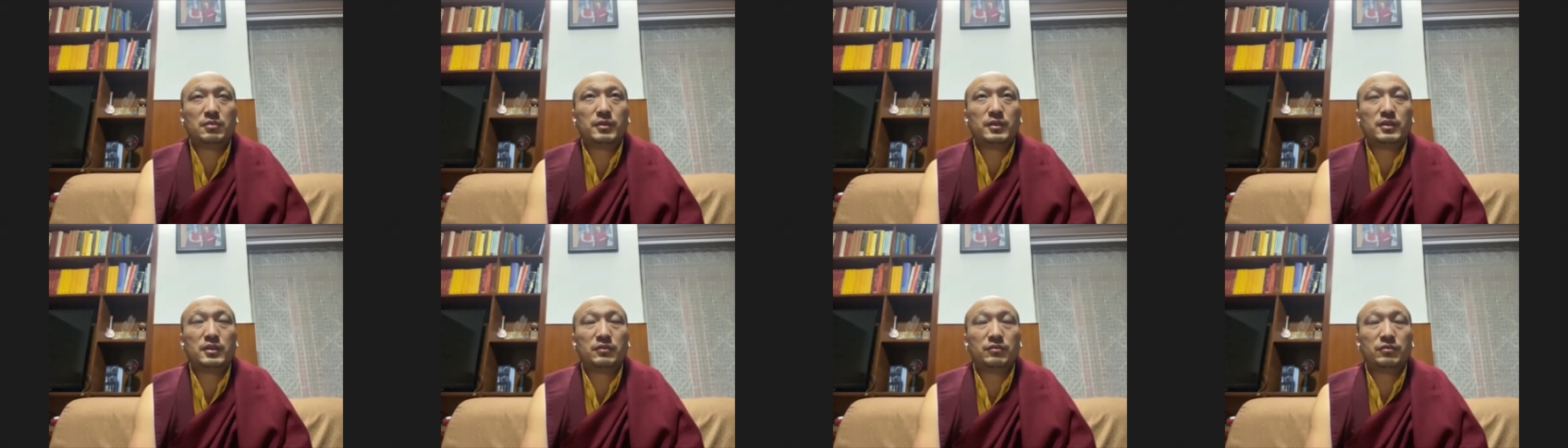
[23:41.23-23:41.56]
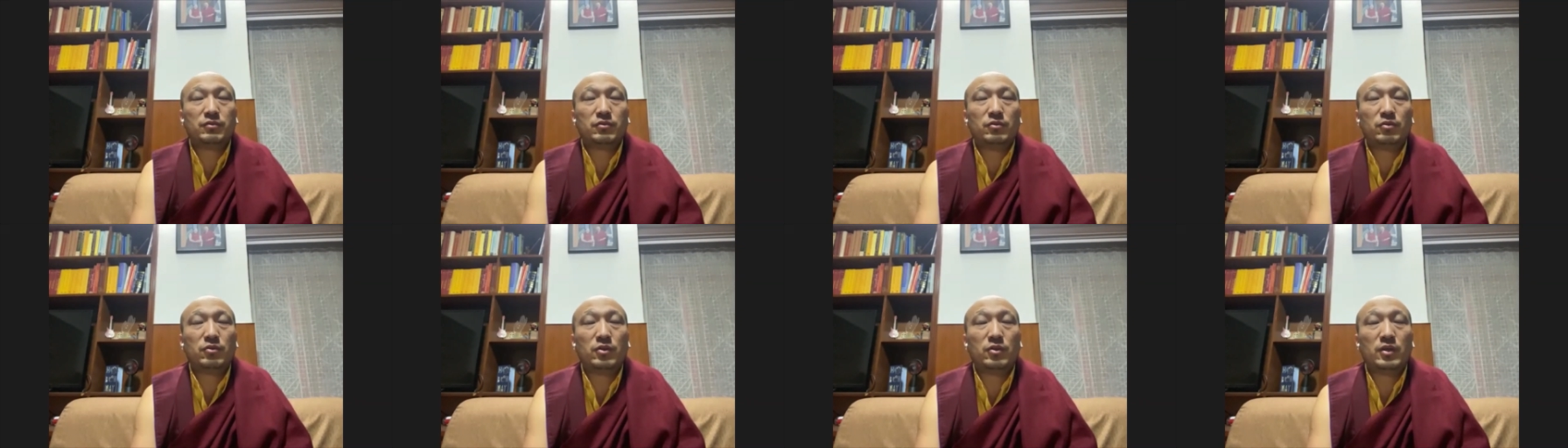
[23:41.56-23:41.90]
But if
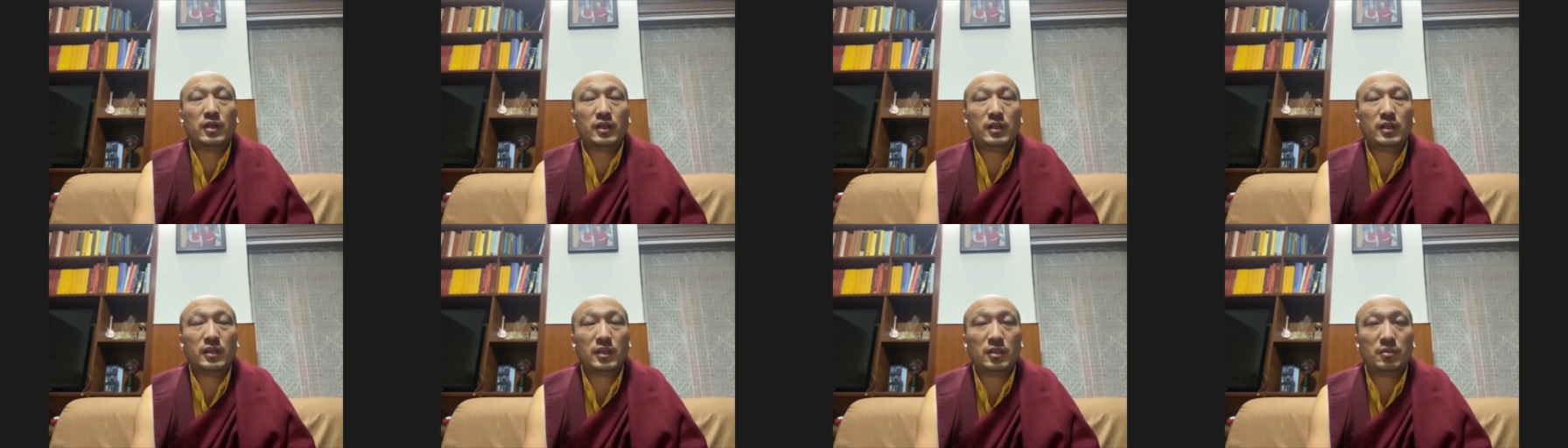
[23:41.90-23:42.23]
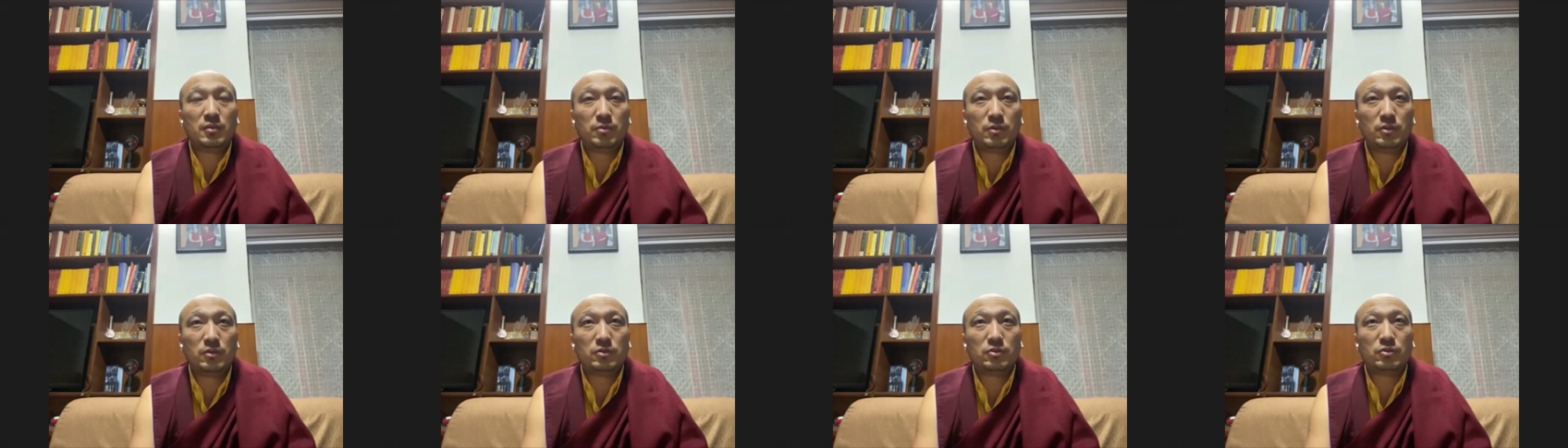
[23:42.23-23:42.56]
you are
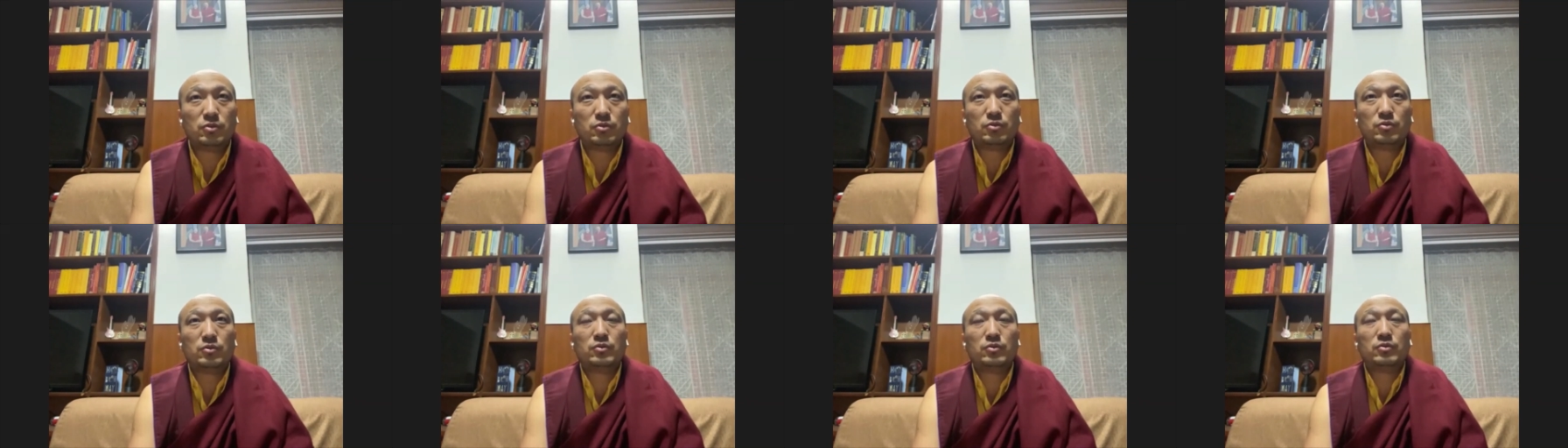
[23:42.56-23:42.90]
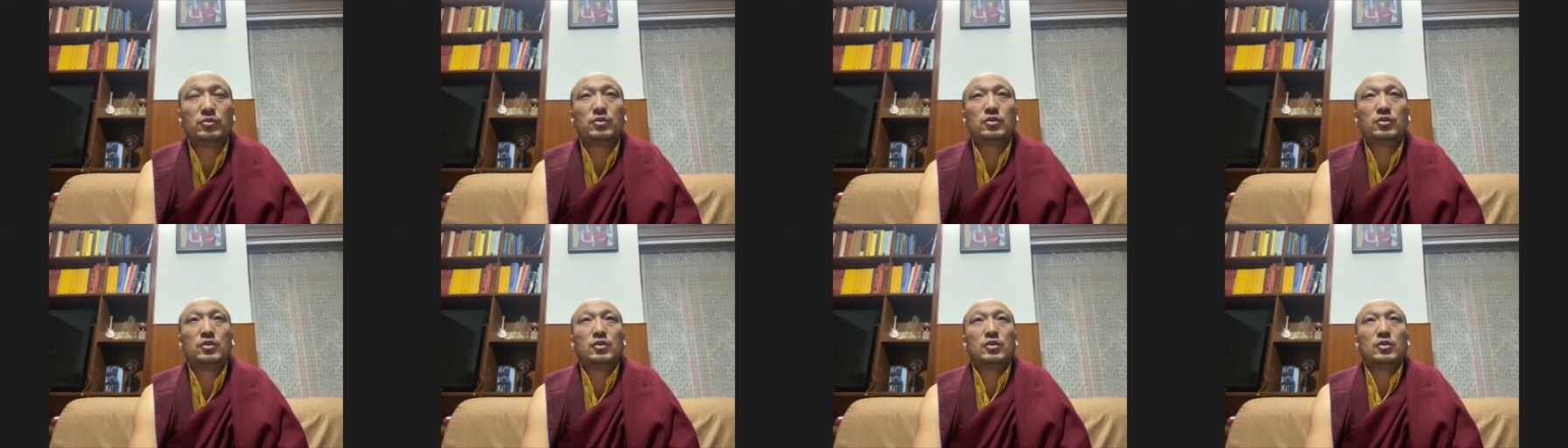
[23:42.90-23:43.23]
able to
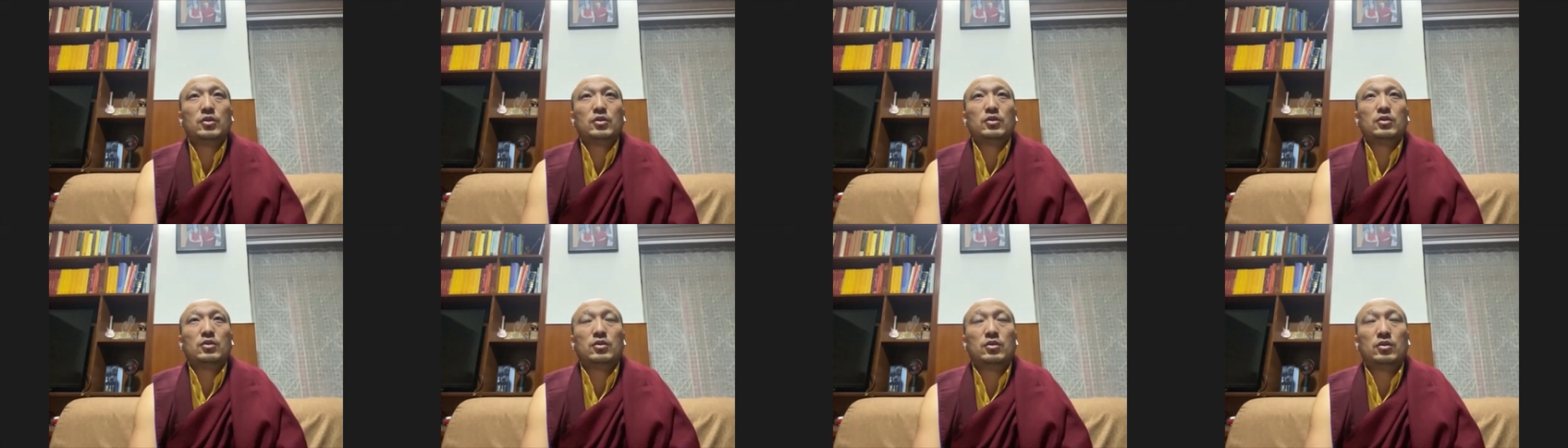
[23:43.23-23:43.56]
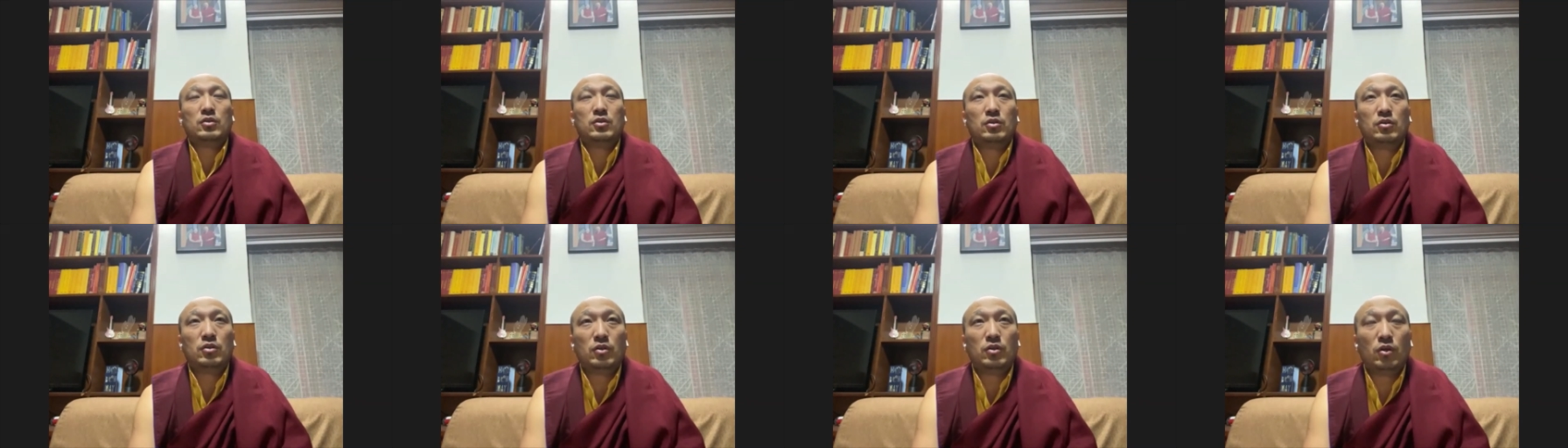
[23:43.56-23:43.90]

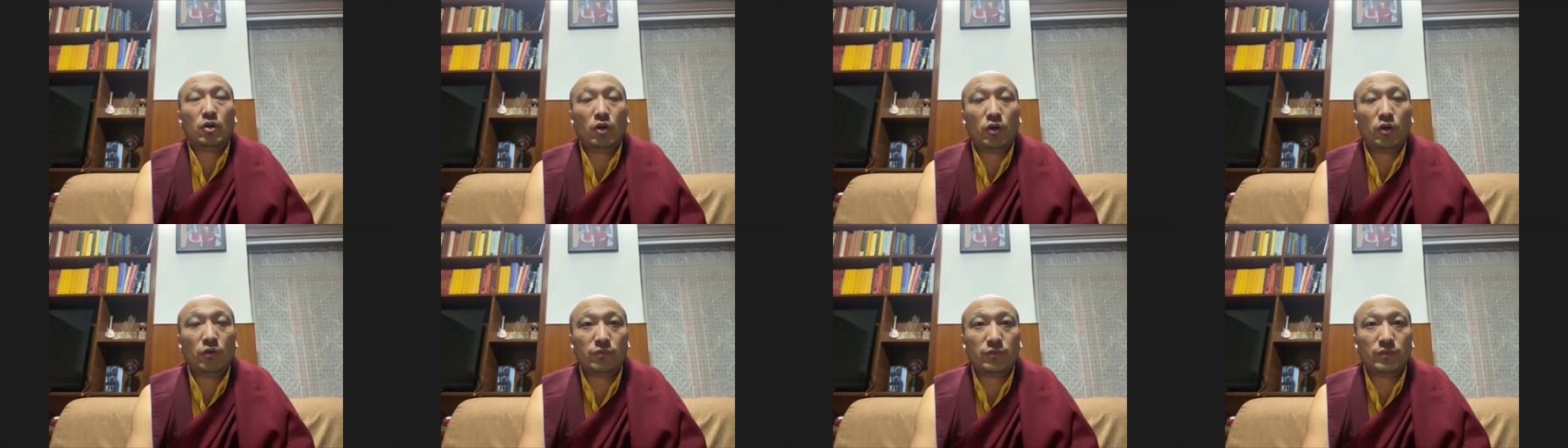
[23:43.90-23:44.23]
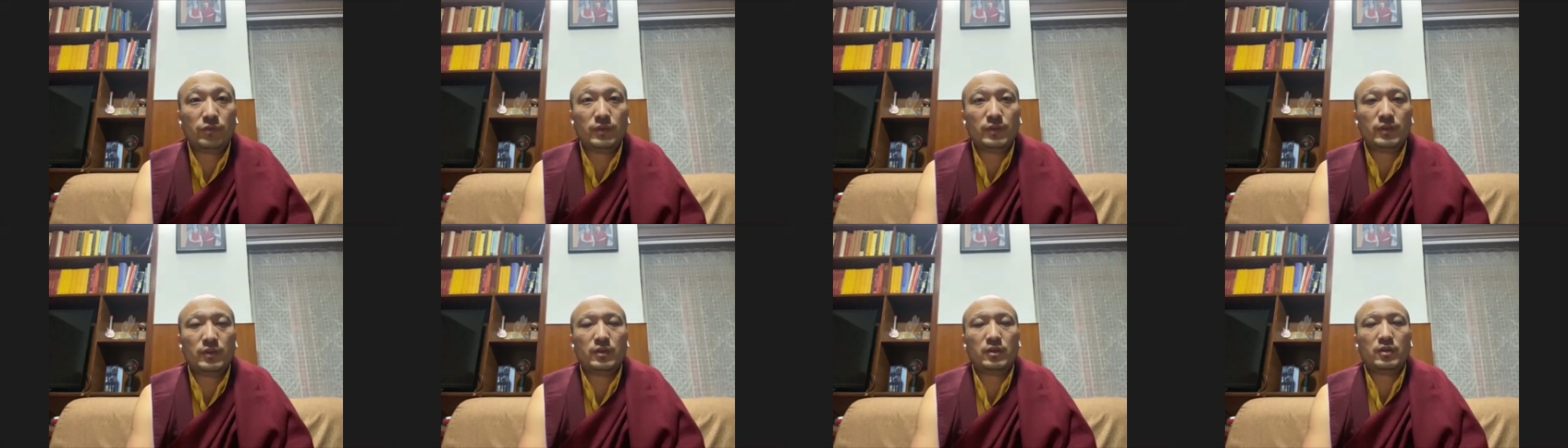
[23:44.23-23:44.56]
uh,
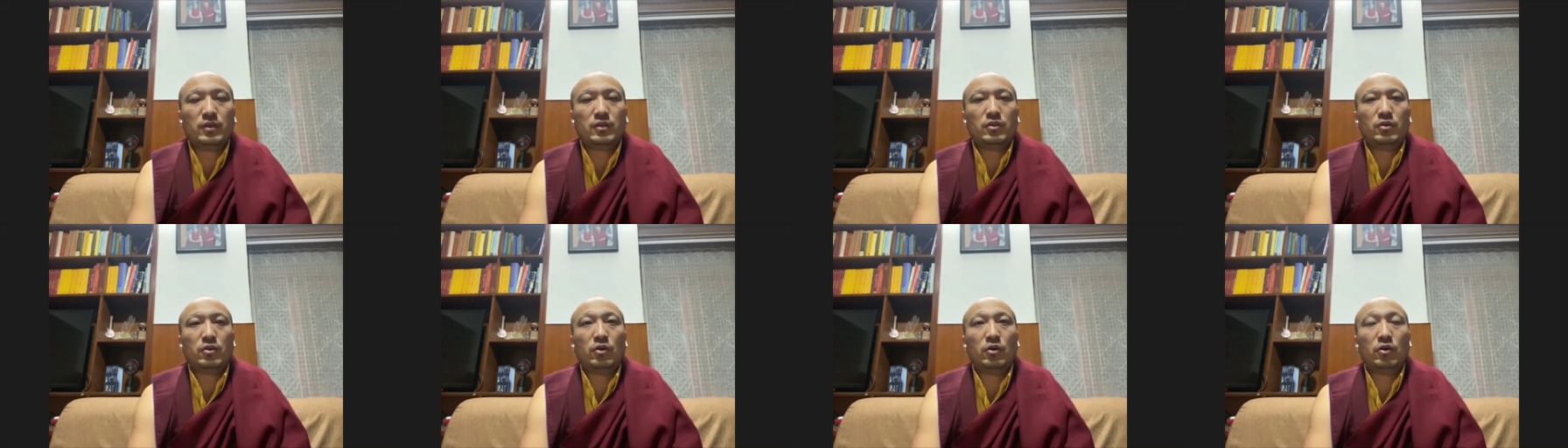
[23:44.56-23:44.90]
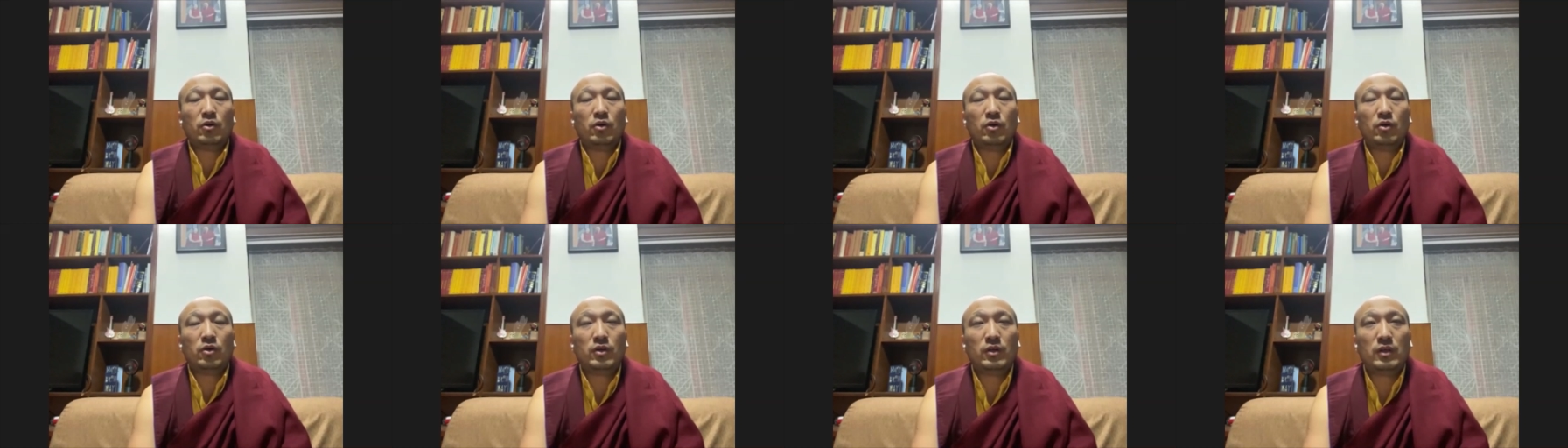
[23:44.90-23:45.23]
offer
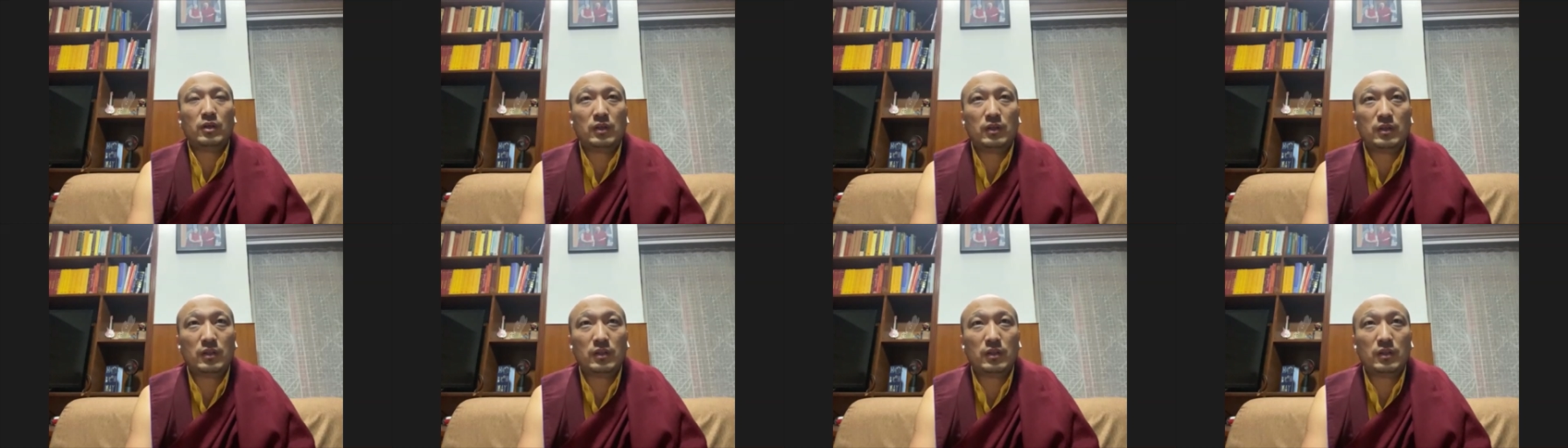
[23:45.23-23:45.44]
or